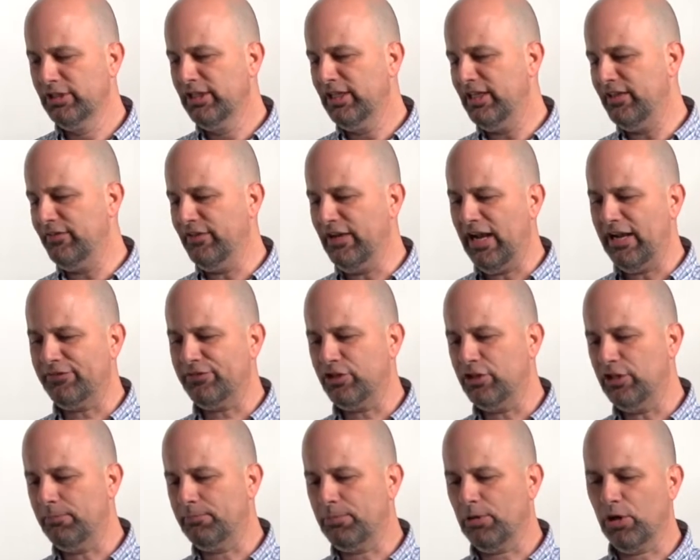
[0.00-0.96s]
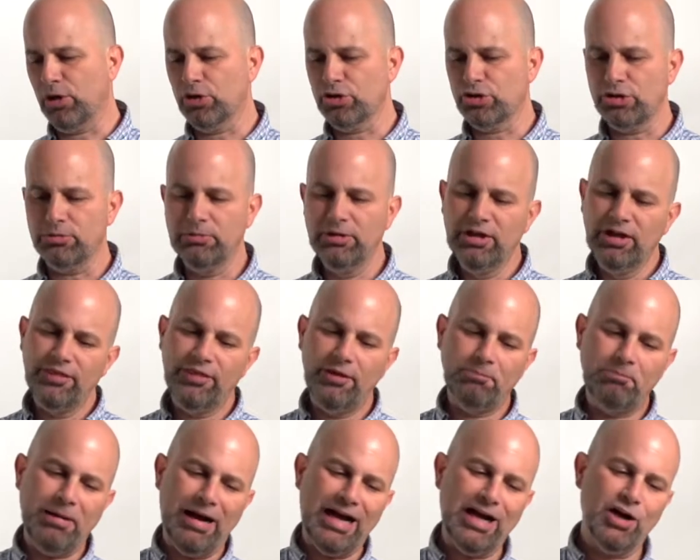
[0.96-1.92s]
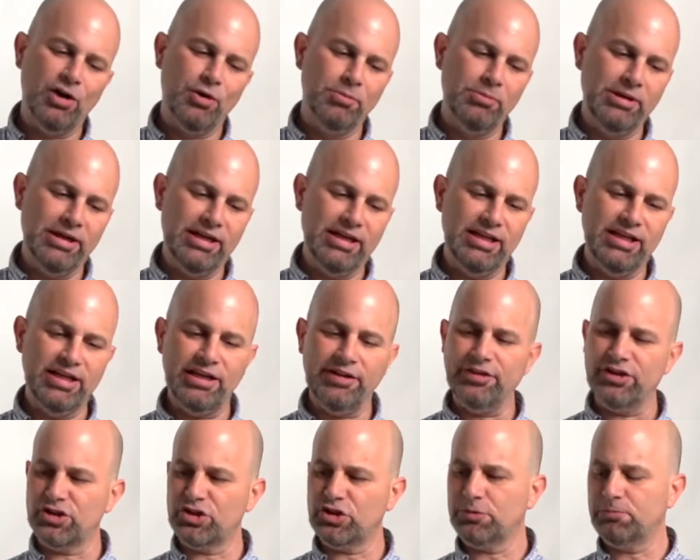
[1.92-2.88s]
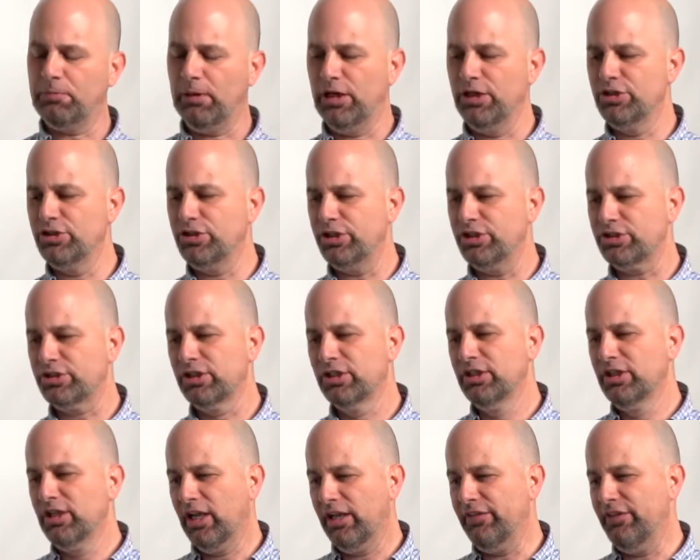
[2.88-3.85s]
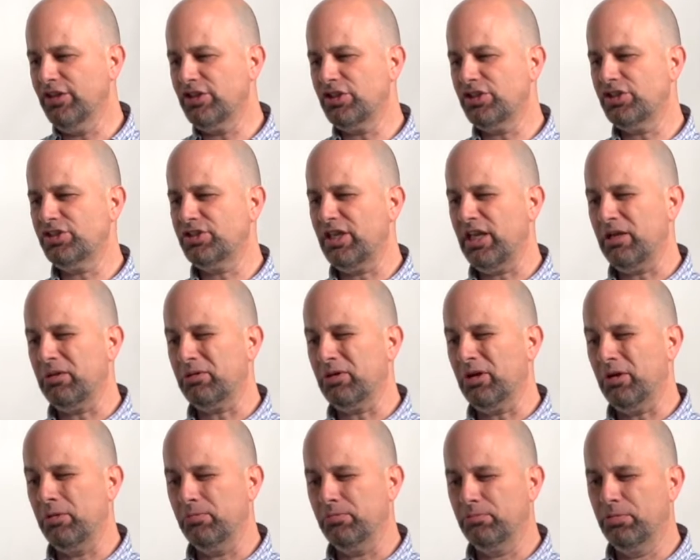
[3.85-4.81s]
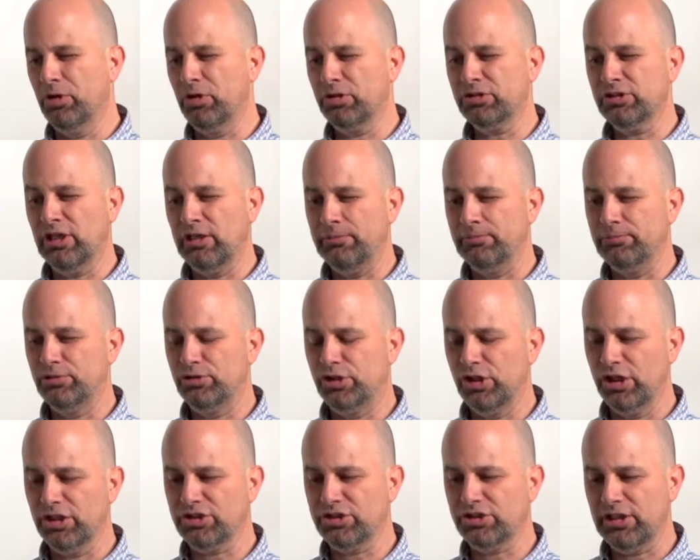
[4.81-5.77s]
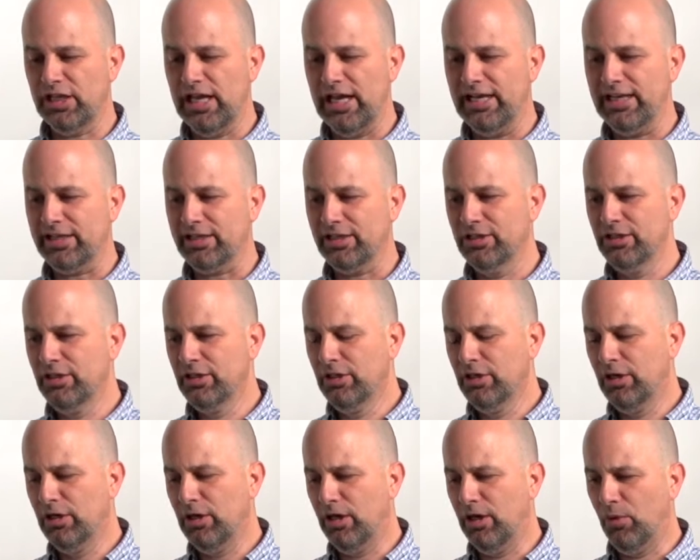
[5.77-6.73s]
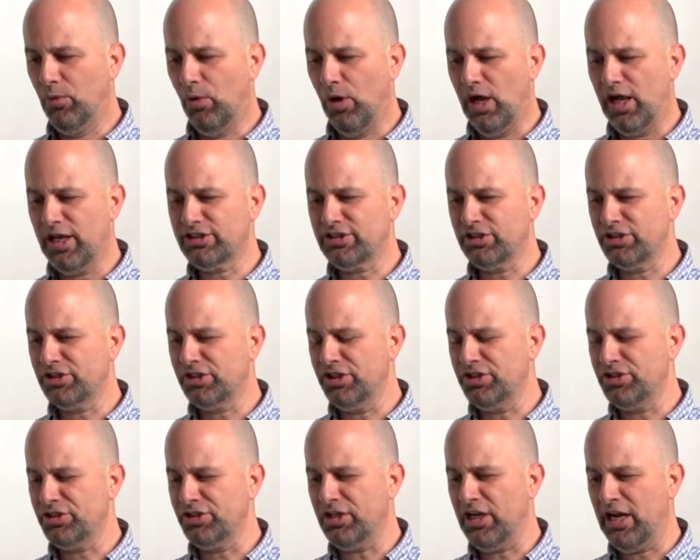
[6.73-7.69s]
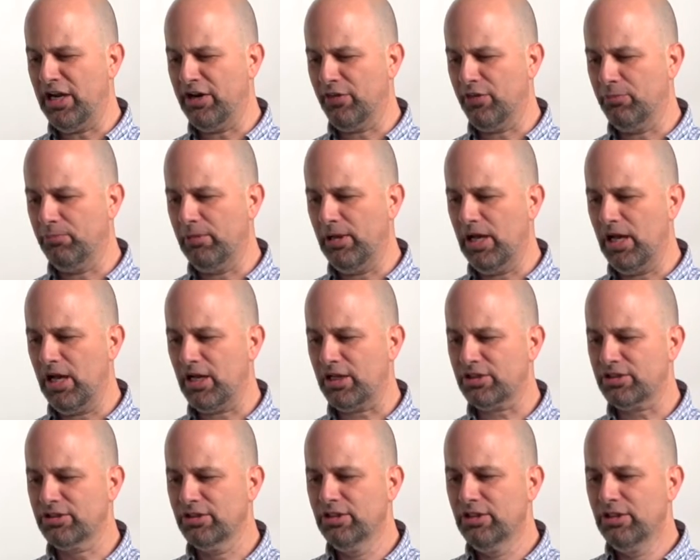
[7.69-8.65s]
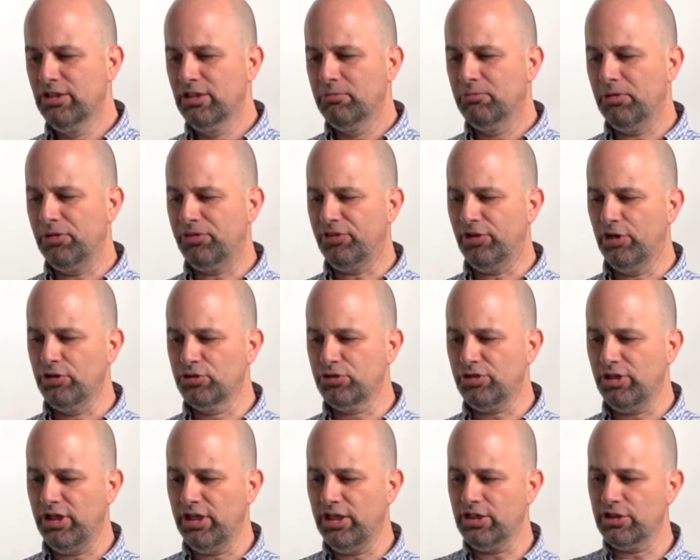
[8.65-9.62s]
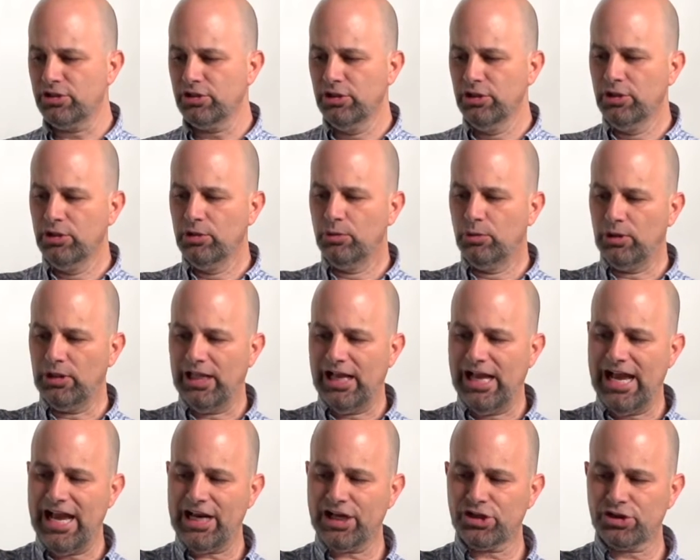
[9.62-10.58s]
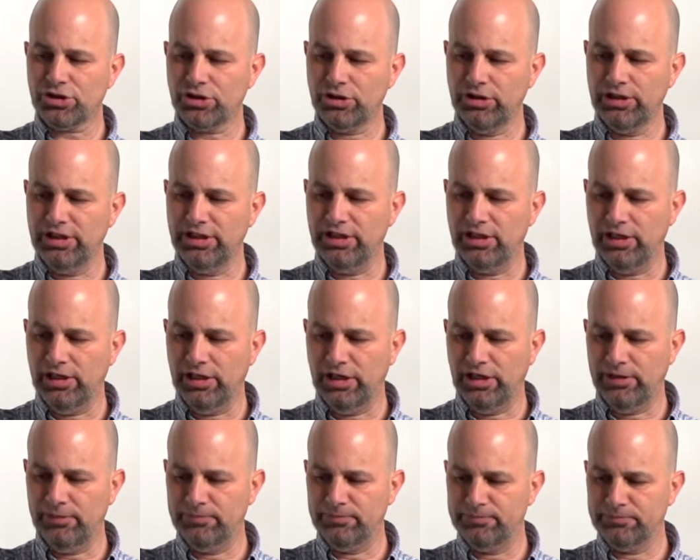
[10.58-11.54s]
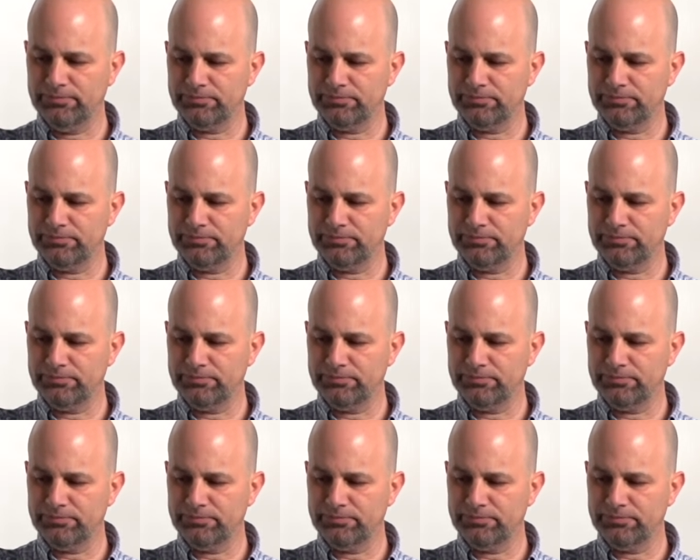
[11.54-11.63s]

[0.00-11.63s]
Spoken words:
Even after you purge them, the biomedia and the sponges, and this is hooked up just like Oase sends it out of the box, but those things will actually, and